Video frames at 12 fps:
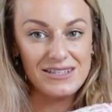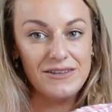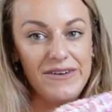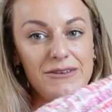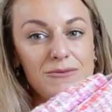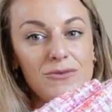So if
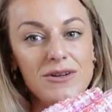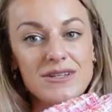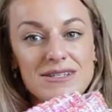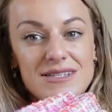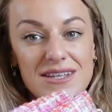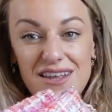anyone
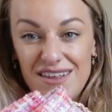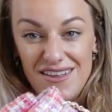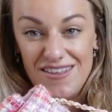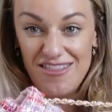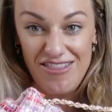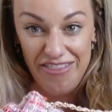wants
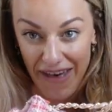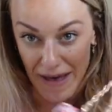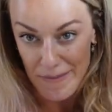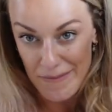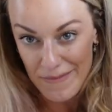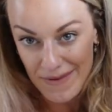
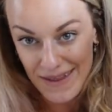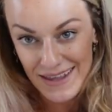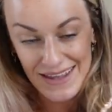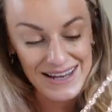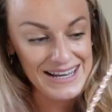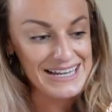them,
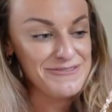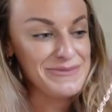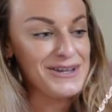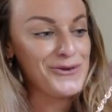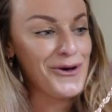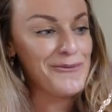leave me a
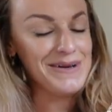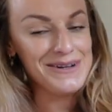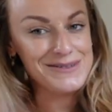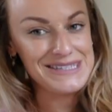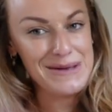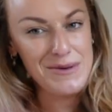little comment
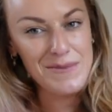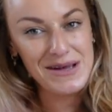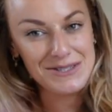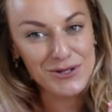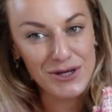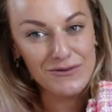or send me a
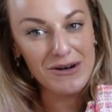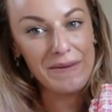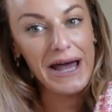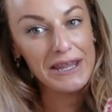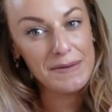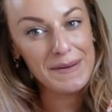message over on my
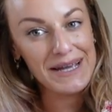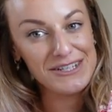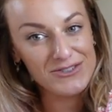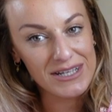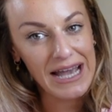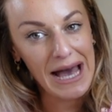other page
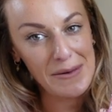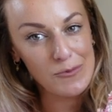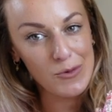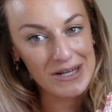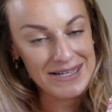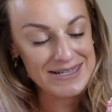and I am
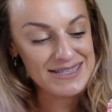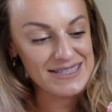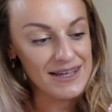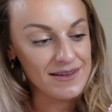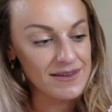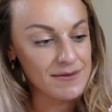willing to
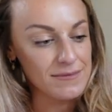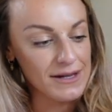sell them.